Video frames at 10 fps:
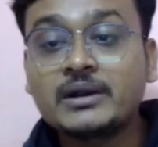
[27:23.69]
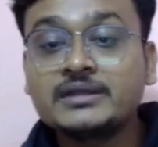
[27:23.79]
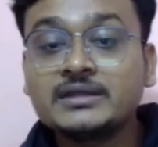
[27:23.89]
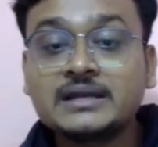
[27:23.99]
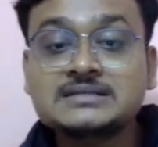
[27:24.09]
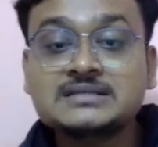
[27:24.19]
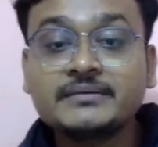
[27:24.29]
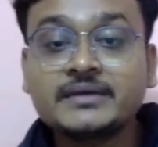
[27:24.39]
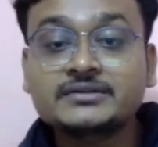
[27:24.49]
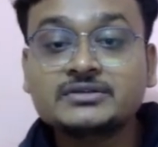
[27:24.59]
He ends
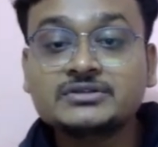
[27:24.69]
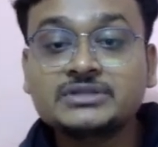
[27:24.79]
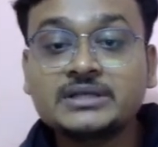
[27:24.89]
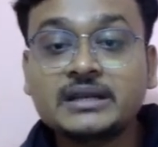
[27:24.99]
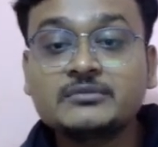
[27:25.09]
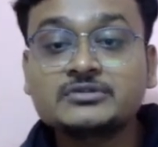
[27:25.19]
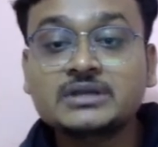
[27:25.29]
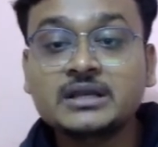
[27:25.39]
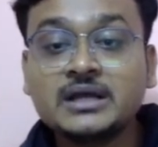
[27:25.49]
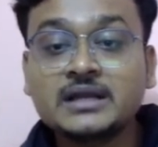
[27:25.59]
up exhausted and
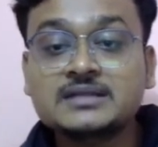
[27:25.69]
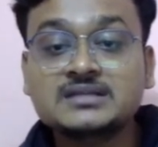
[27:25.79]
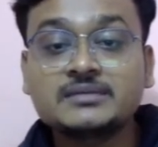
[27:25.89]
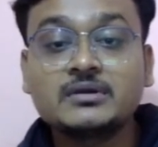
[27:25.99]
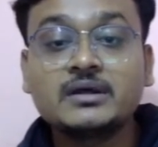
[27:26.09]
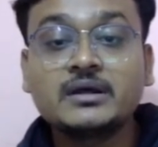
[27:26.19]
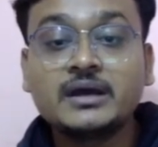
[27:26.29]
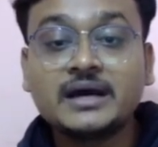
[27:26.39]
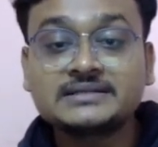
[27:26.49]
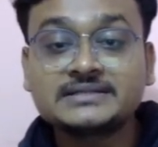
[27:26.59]
emotionally unstable.
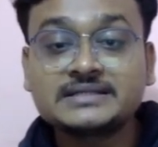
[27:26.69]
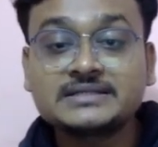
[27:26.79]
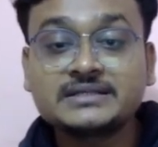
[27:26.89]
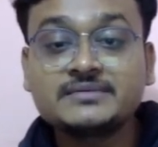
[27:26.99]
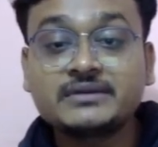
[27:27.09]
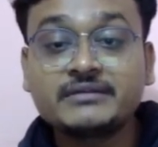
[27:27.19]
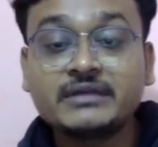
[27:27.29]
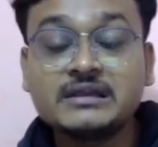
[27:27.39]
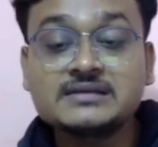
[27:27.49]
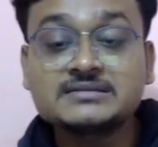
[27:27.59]
A sensitive,
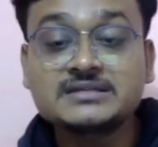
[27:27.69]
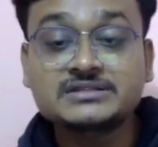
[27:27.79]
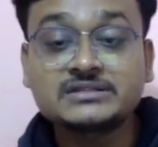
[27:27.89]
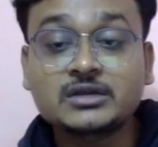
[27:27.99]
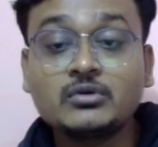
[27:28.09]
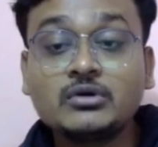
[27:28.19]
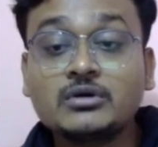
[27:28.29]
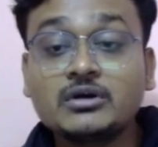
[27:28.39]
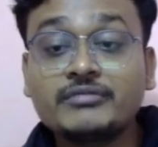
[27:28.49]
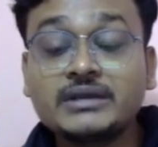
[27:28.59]
rebellious 16-year-old
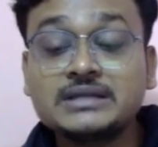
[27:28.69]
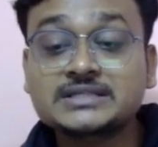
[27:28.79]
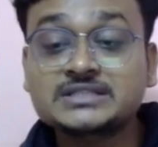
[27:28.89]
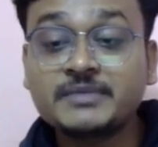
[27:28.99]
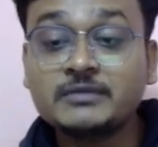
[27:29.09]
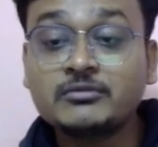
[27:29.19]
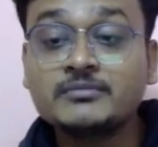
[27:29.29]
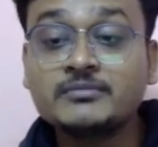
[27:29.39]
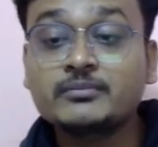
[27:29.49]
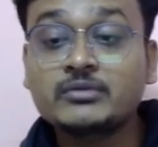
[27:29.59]
Caulfield is expelled from
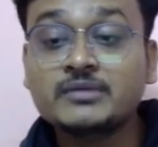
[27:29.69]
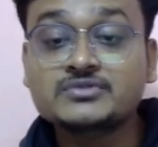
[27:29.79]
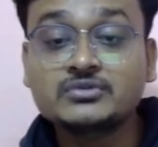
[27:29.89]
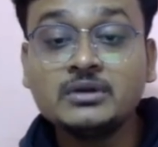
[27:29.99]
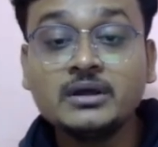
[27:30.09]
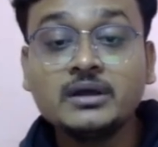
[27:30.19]
the prep school.